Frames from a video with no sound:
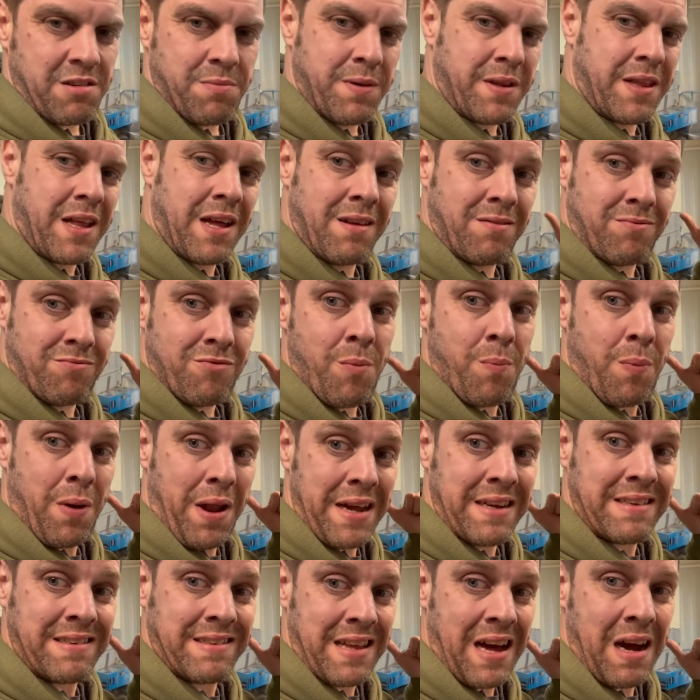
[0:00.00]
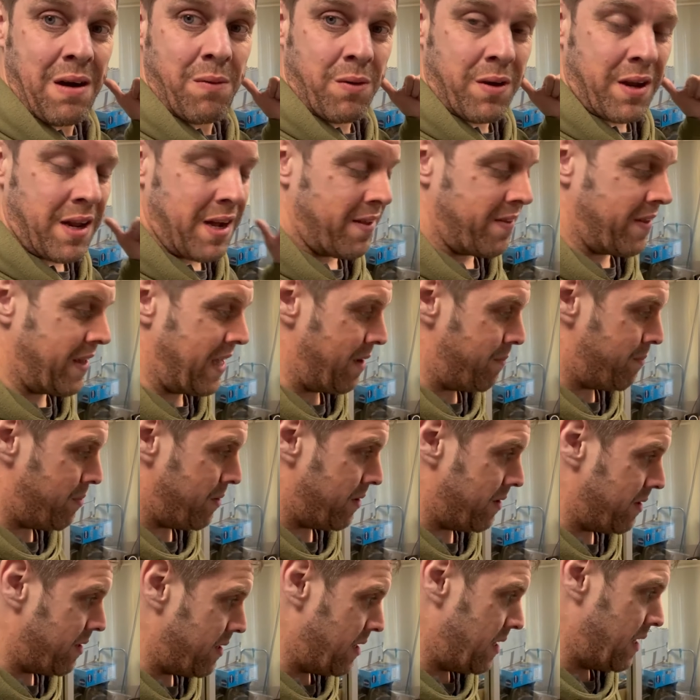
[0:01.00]
to be that replace that one out there.
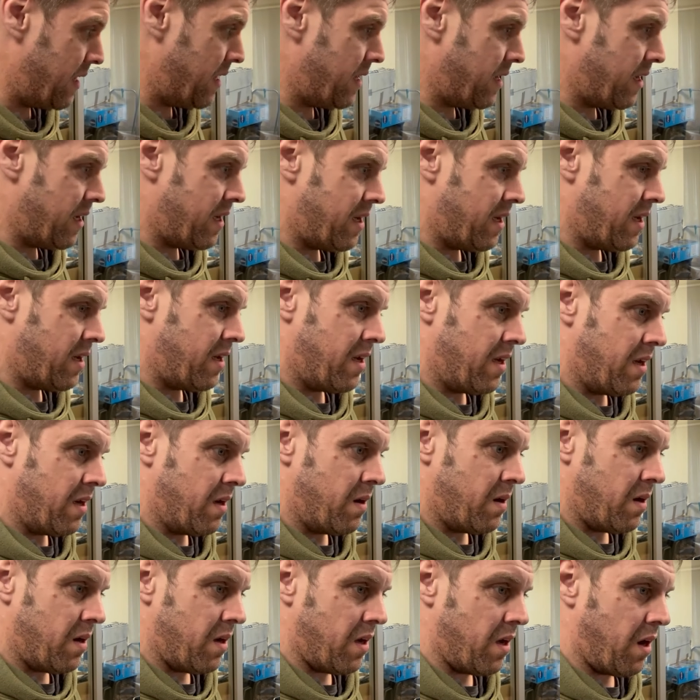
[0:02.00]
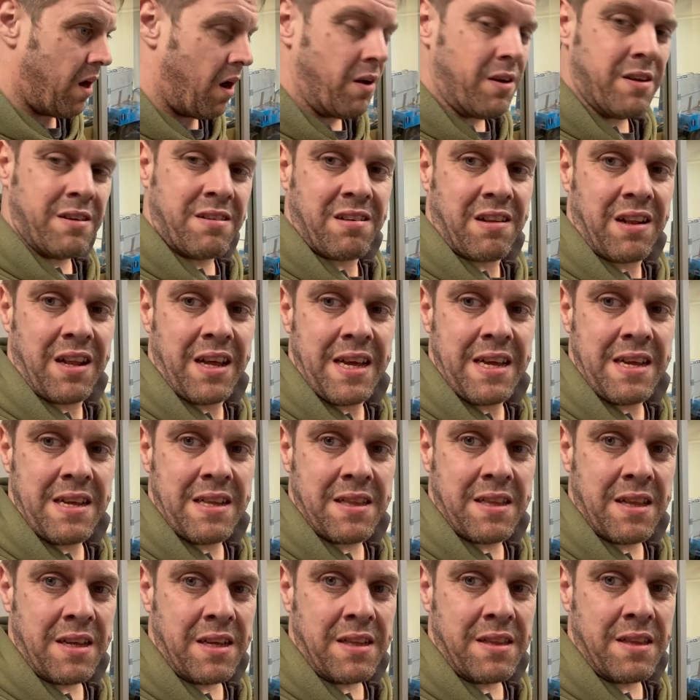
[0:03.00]
But honestly,
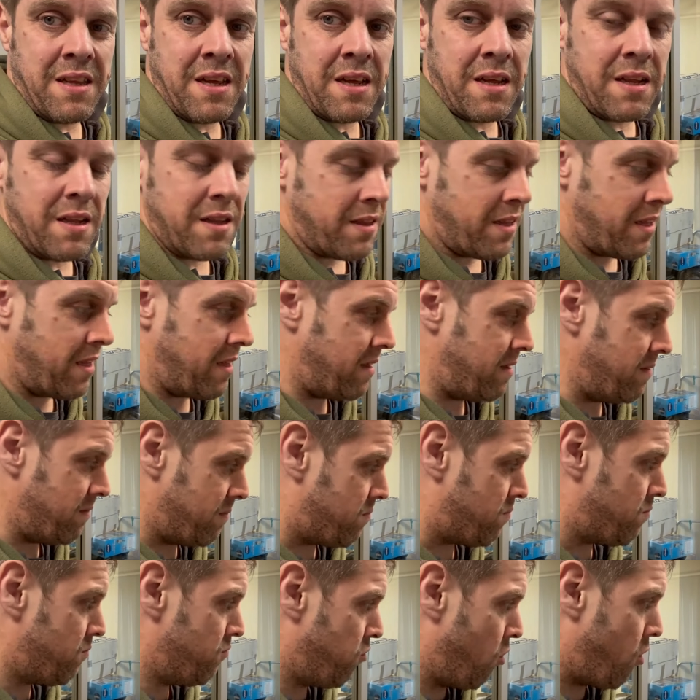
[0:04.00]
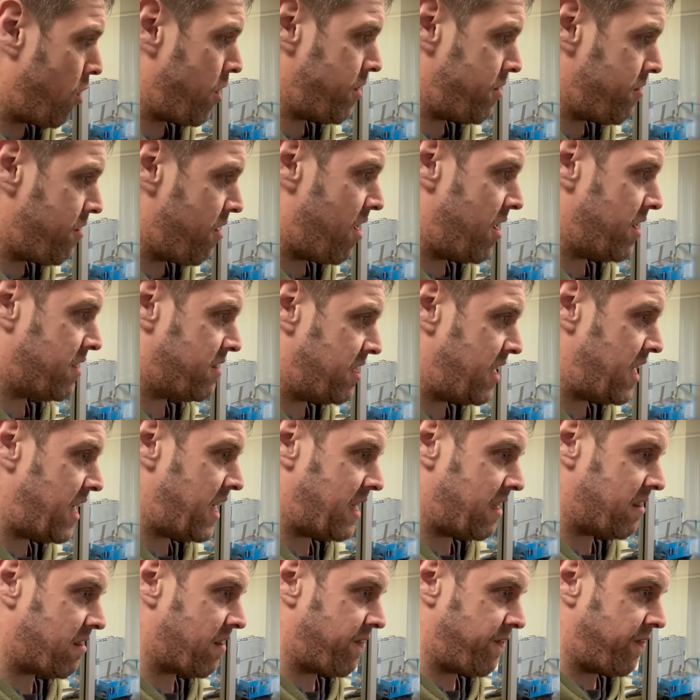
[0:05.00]
the running your IT
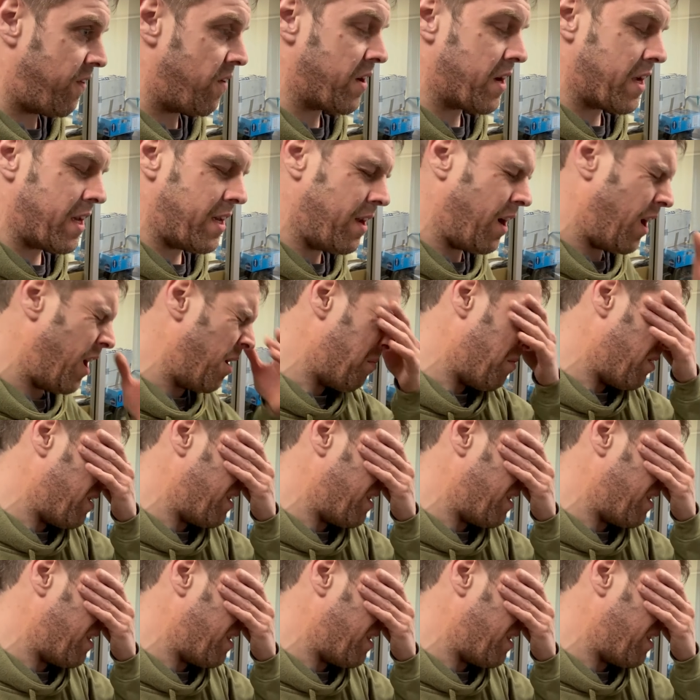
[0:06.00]
is a fucking nightmare